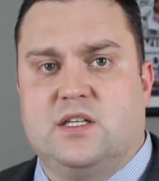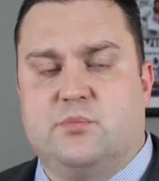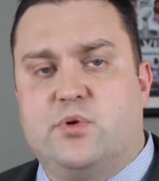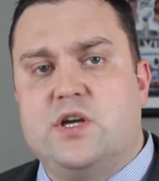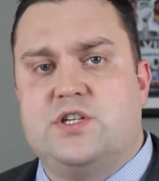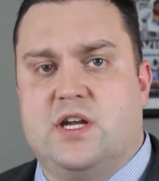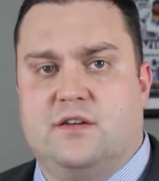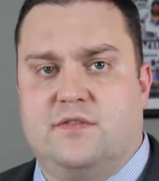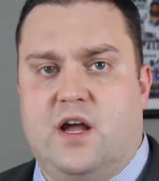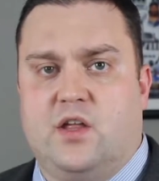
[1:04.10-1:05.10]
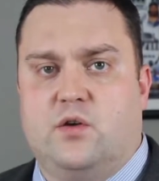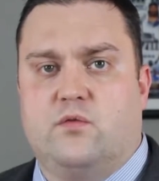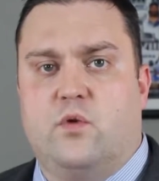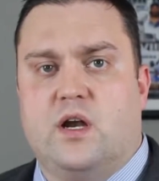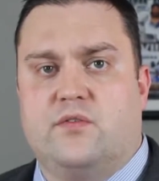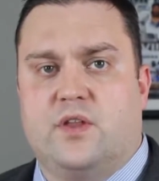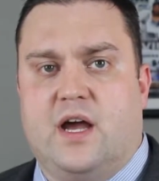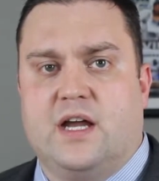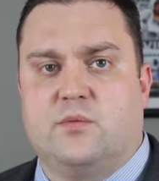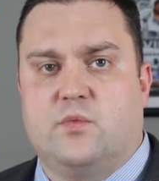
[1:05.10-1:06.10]
depreciated value of whatever the
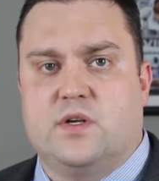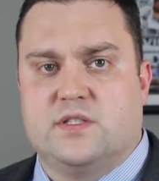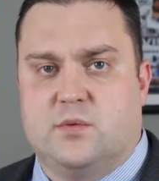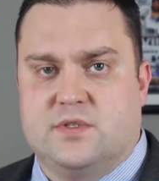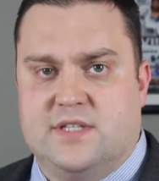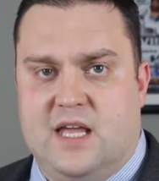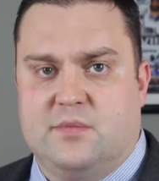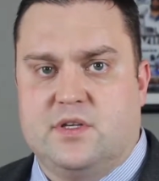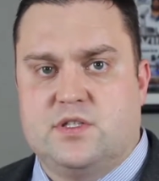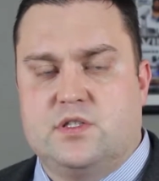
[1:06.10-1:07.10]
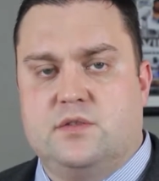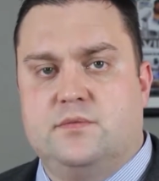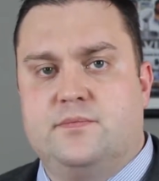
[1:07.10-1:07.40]
item was that was damaged.